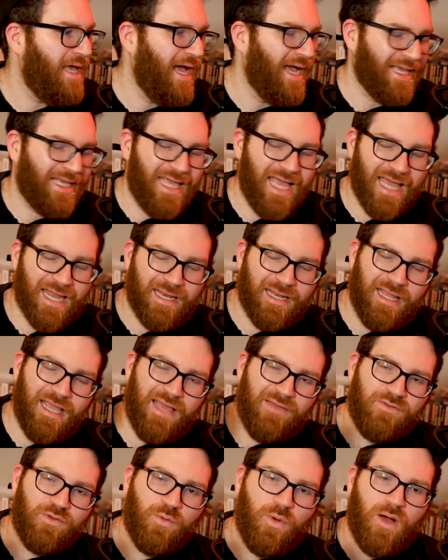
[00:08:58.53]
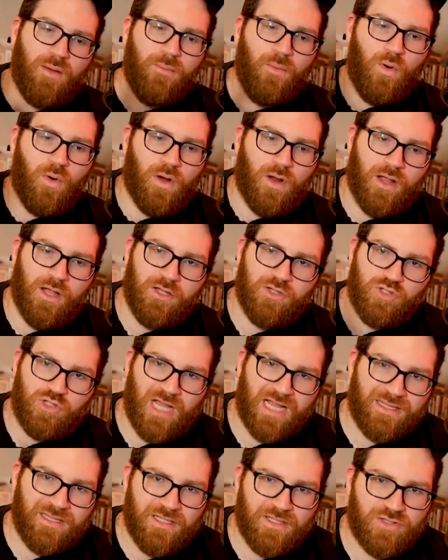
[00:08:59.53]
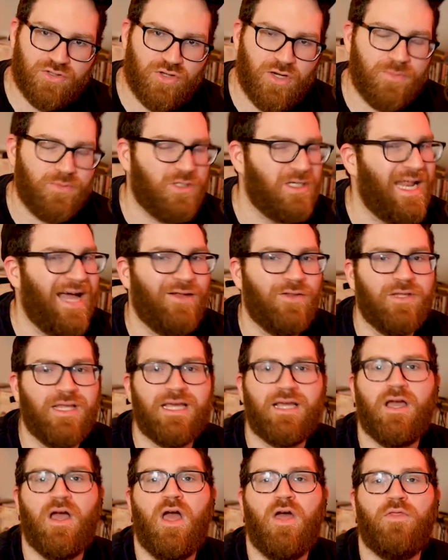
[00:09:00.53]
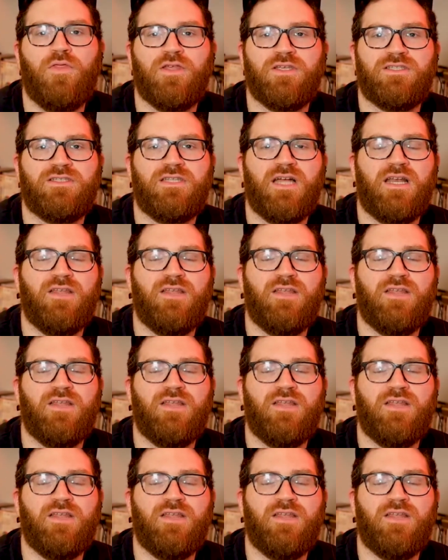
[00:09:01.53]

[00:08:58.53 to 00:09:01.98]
Again, if you want more, check the description. I'll link the study